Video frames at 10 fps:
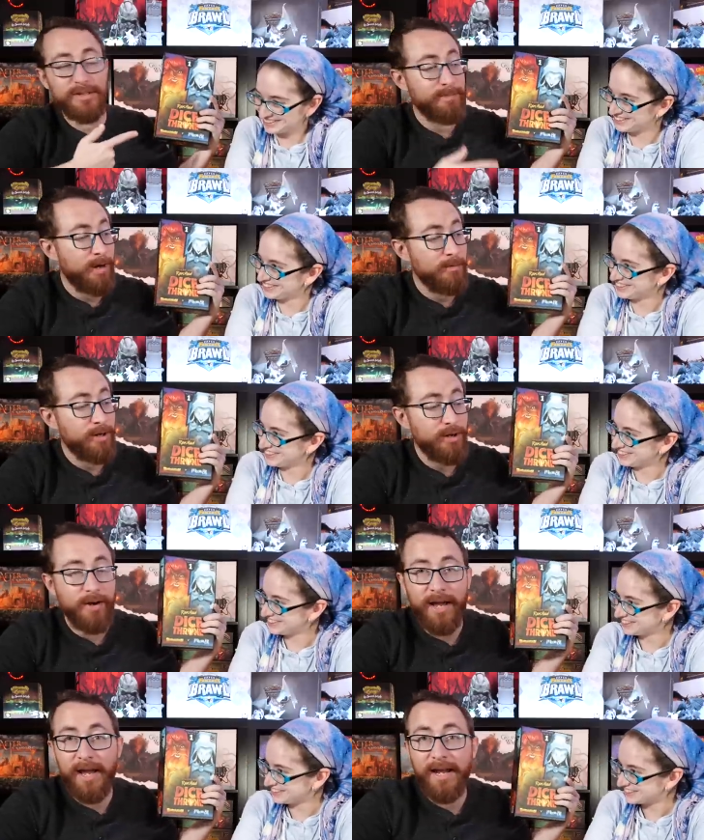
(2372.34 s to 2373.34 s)
Speaker 1: know this part. We're going to
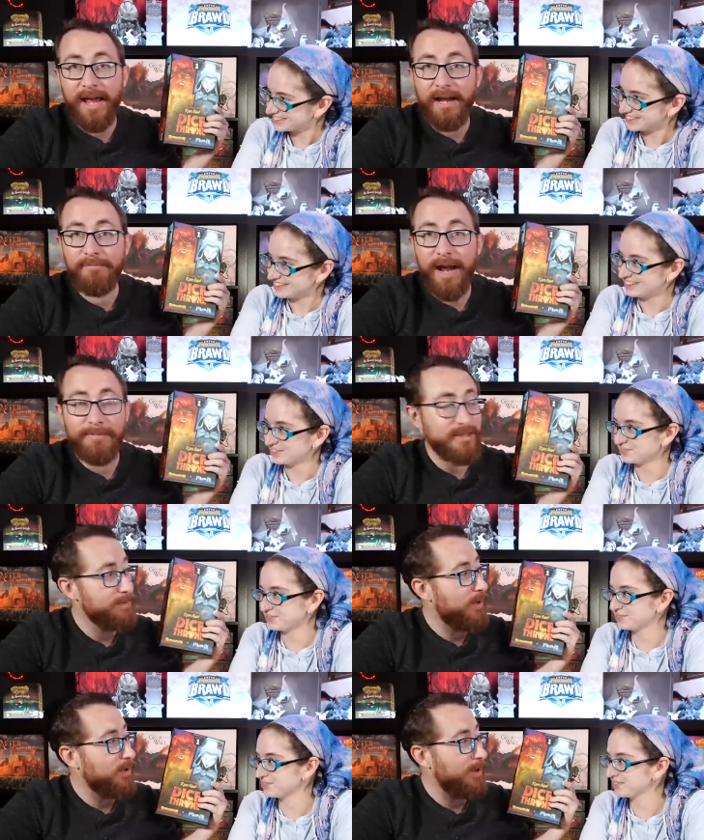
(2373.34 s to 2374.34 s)
go ahead and wrap this
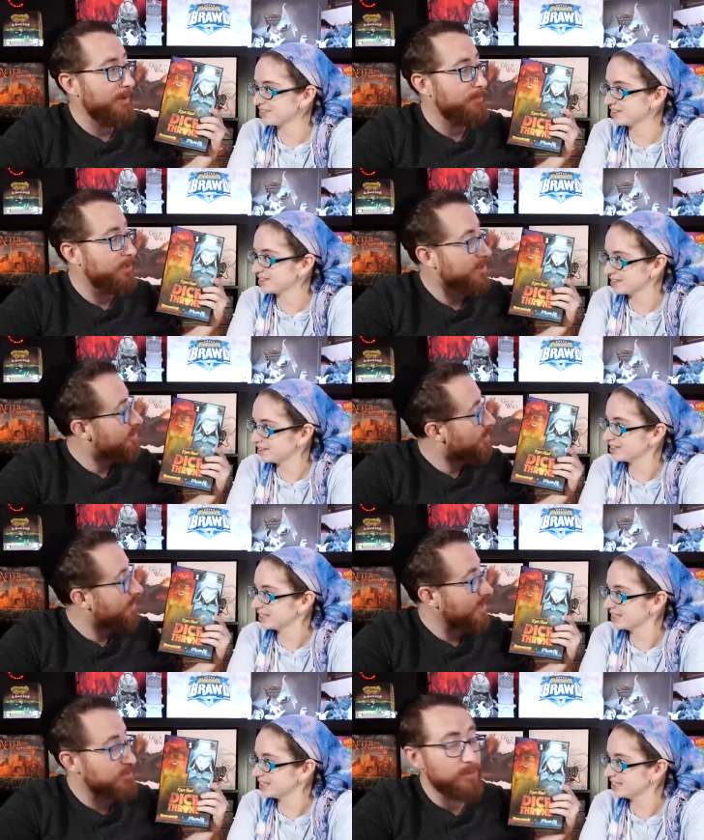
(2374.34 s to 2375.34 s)
part up, and we're going to
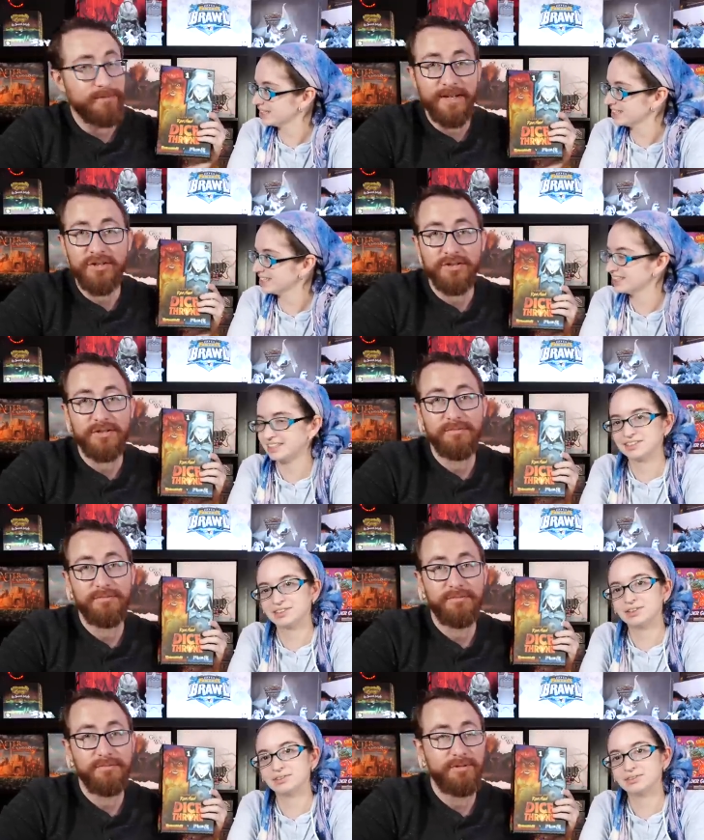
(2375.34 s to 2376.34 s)
start Dice Throne Adventures.
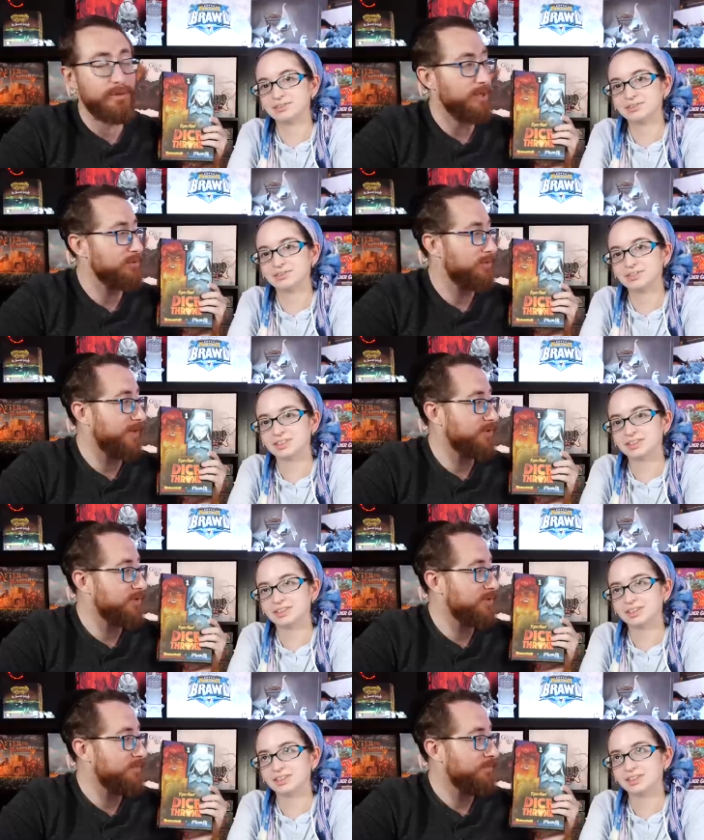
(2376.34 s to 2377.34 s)
Do you know what Dice Throne
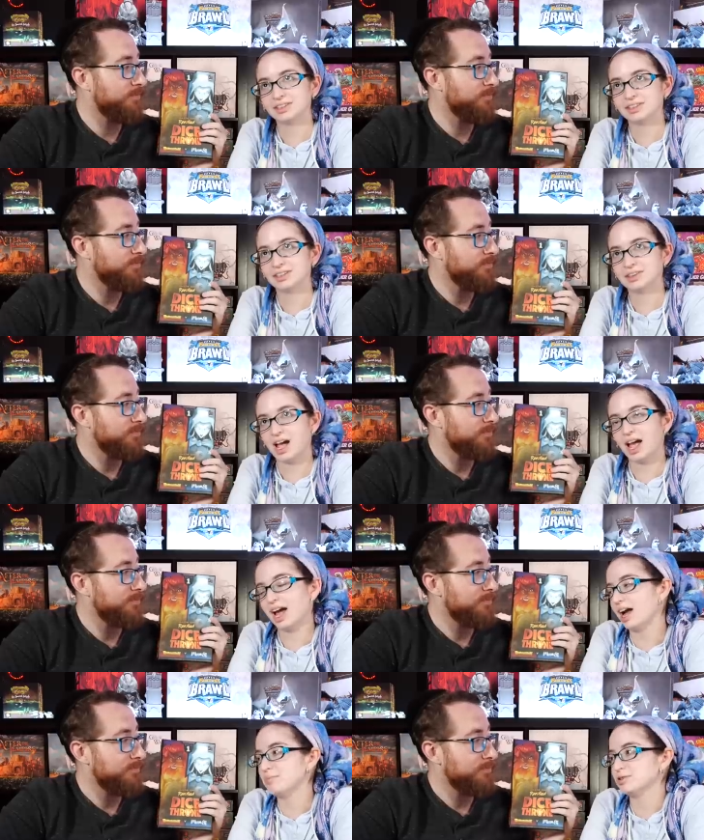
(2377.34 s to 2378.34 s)
Adventures is?
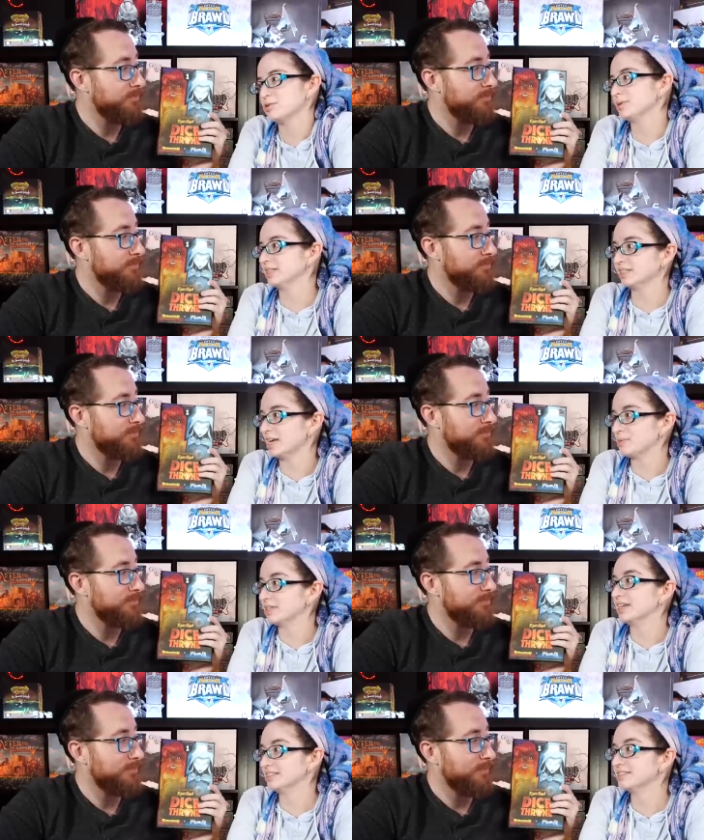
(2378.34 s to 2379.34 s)
Speaker 2: I'm assuming it's a game
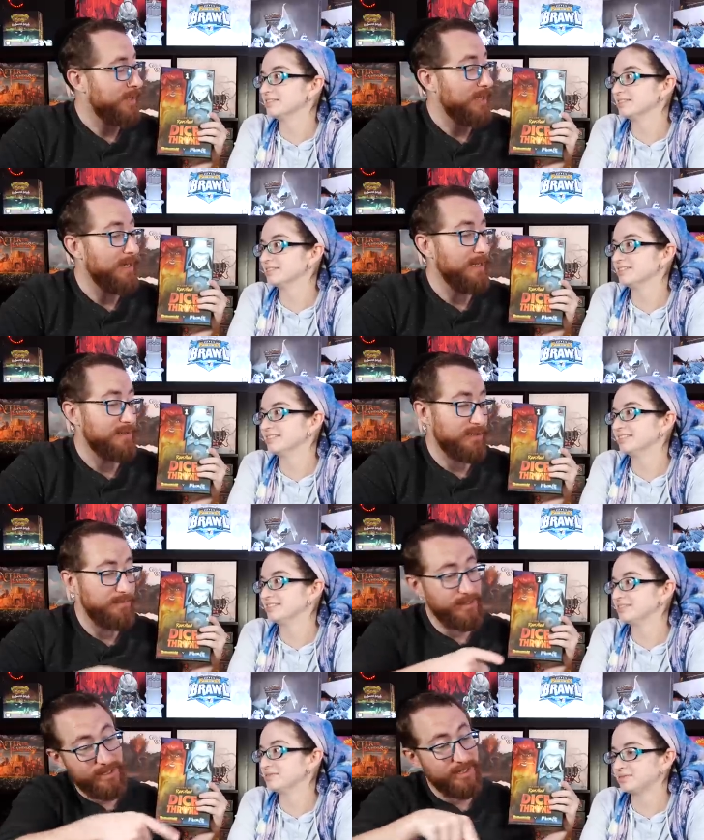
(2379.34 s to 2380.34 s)
with dice.
Speaker 1: It's going
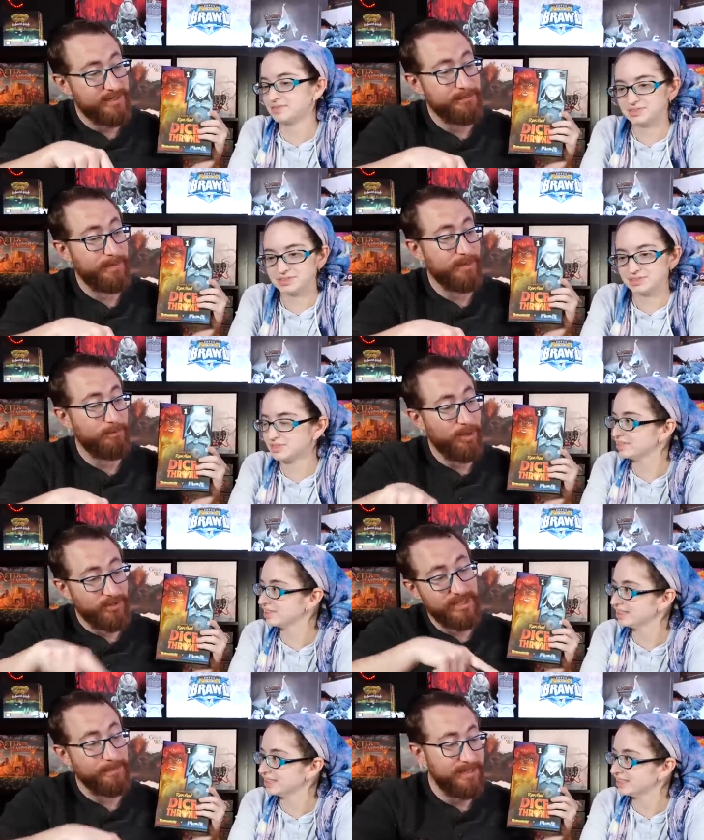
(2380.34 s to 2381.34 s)
to be this, but we're on
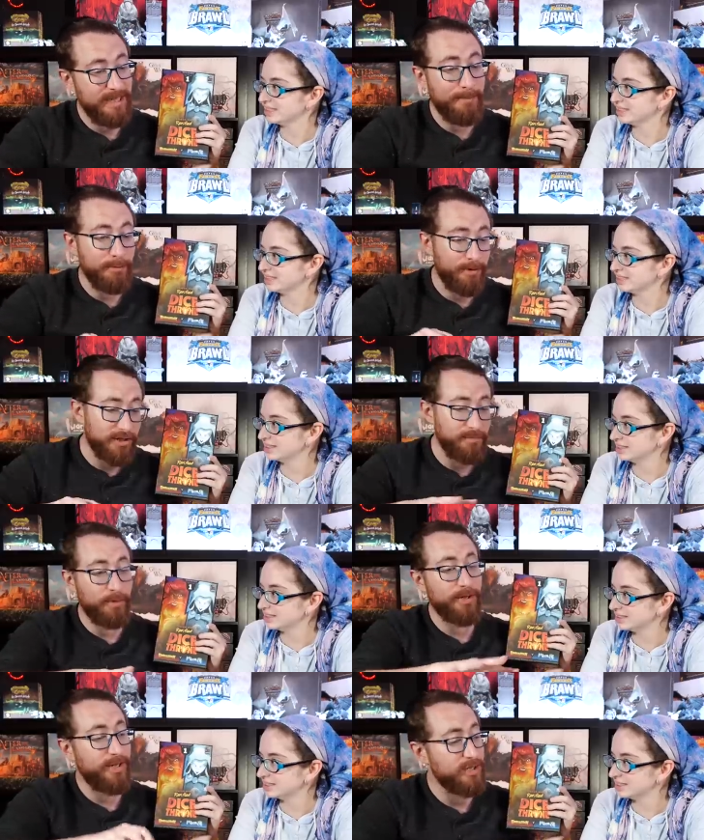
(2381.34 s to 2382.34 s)
the same team, and we're
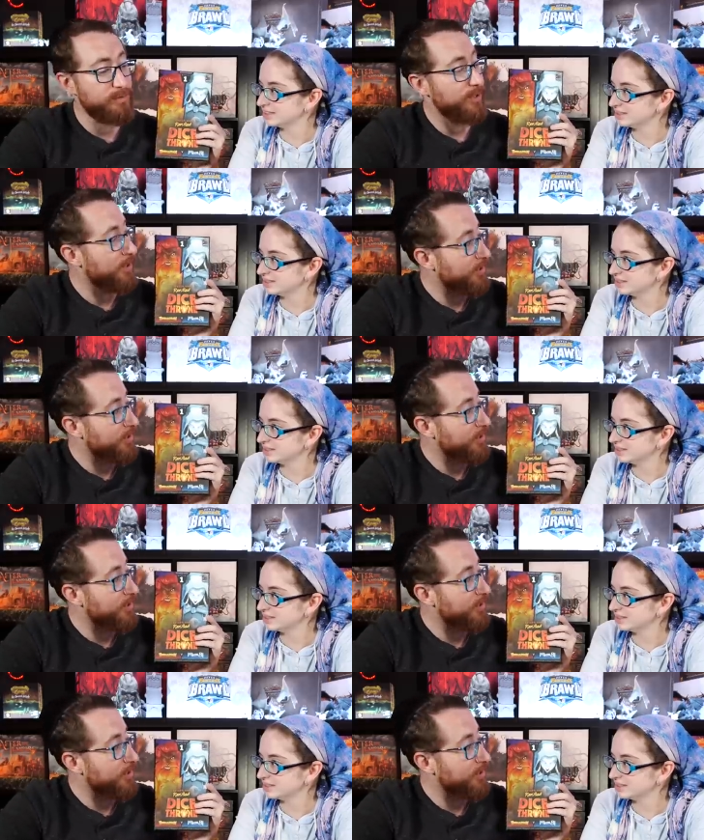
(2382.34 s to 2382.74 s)
exploring a dungeon with our